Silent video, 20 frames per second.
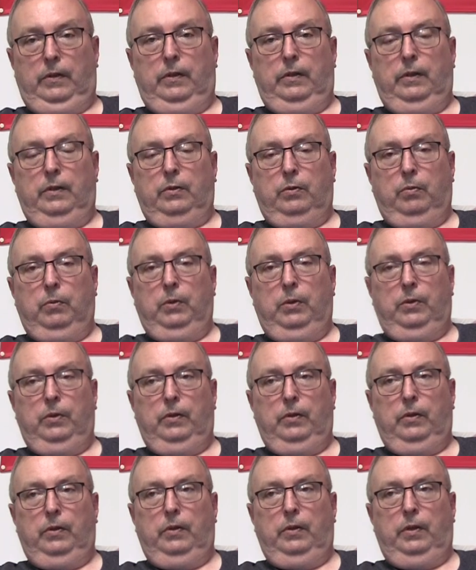this would,
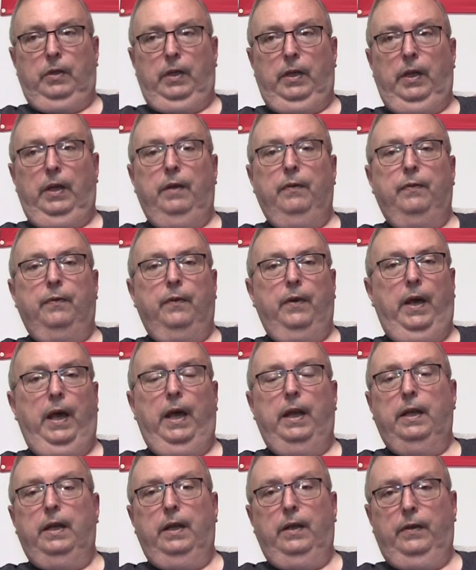if
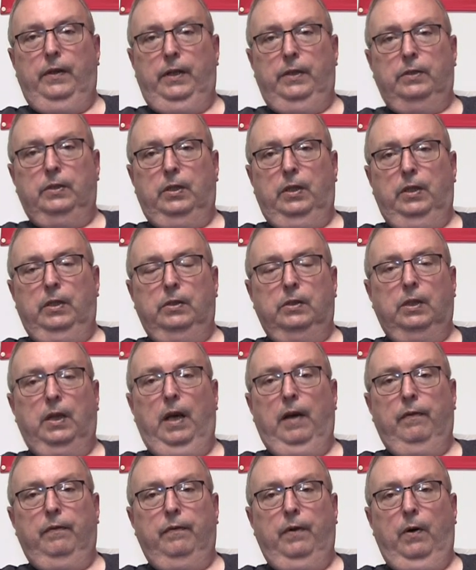any of these things
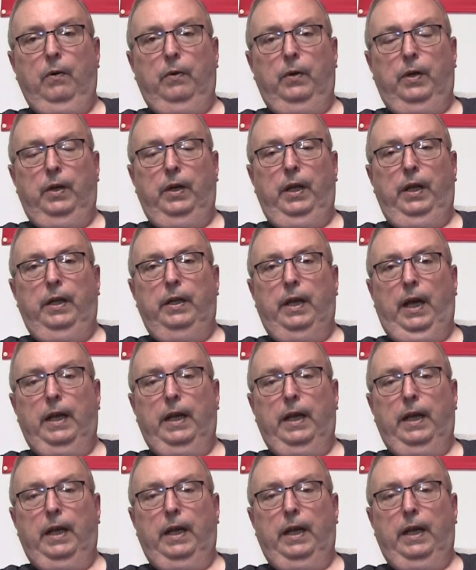got voted in,